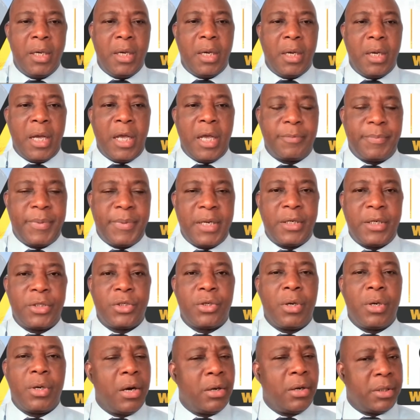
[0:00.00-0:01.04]

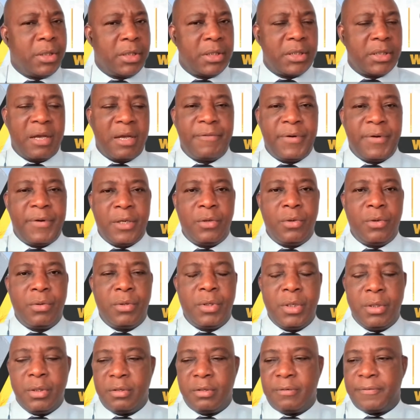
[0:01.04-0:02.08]
expenditure. All these are very
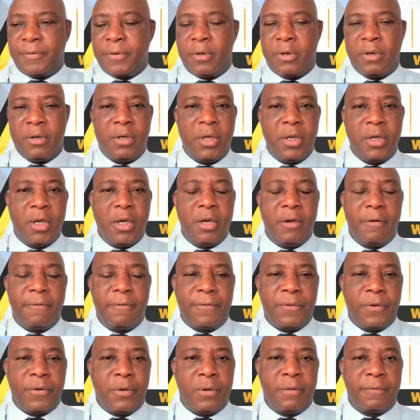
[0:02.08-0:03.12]
good news for
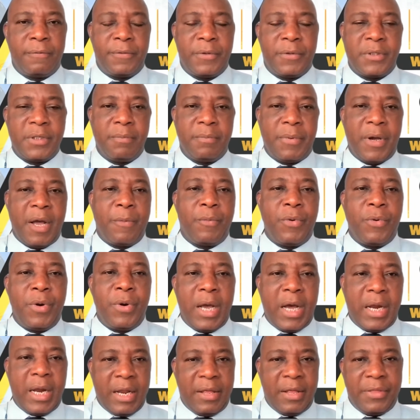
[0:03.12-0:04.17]
Zimbabwe,
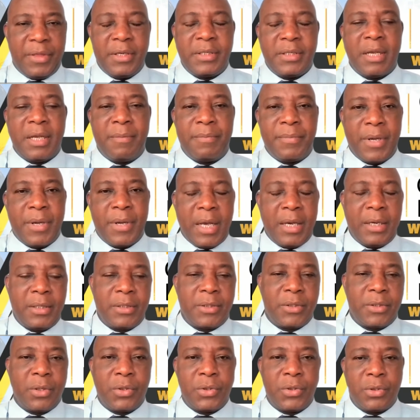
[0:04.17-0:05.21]
and I think Zambia
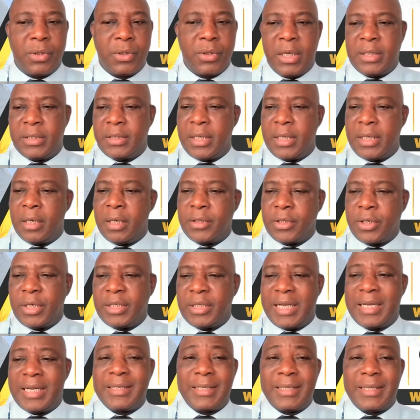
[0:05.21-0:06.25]
is also,
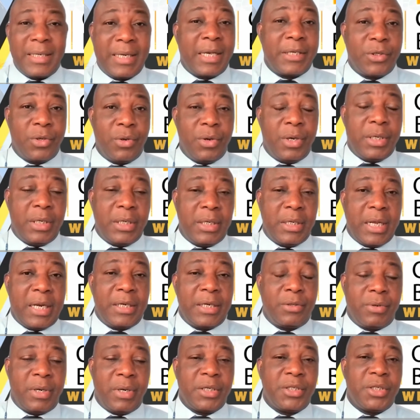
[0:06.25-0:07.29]
Tanzania is going in
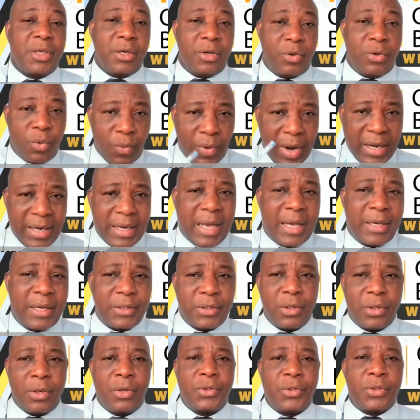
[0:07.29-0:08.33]
that direction. Rwanda
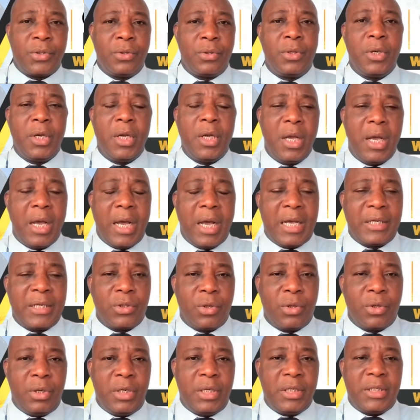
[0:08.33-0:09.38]
is also
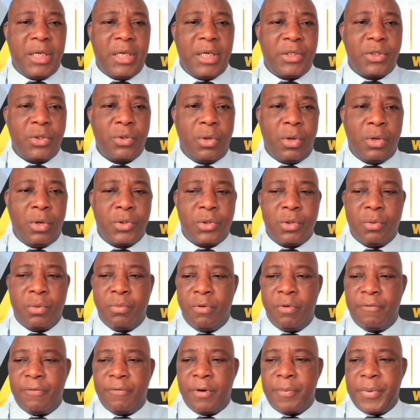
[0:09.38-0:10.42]
has all it takes to also
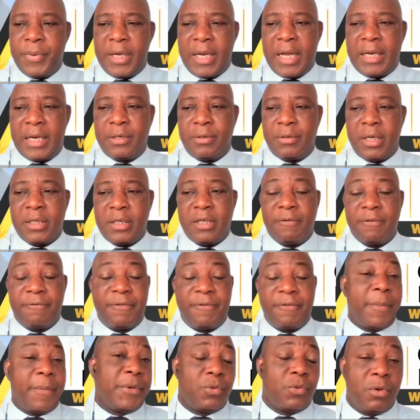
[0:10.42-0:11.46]
move up in that direction.
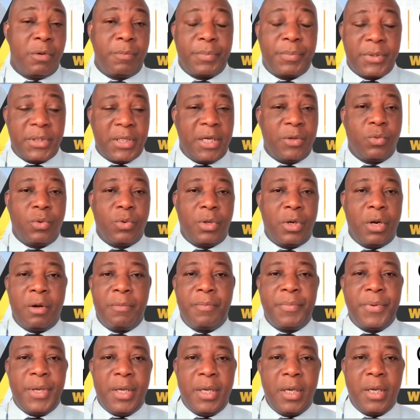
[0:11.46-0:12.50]
5.1% will
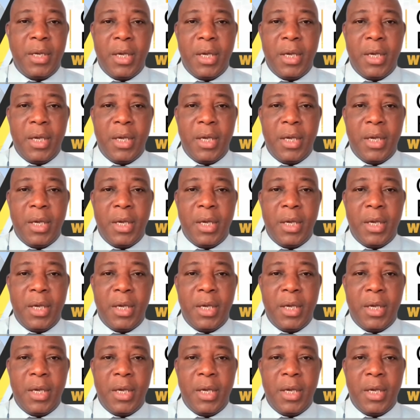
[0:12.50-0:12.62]
not be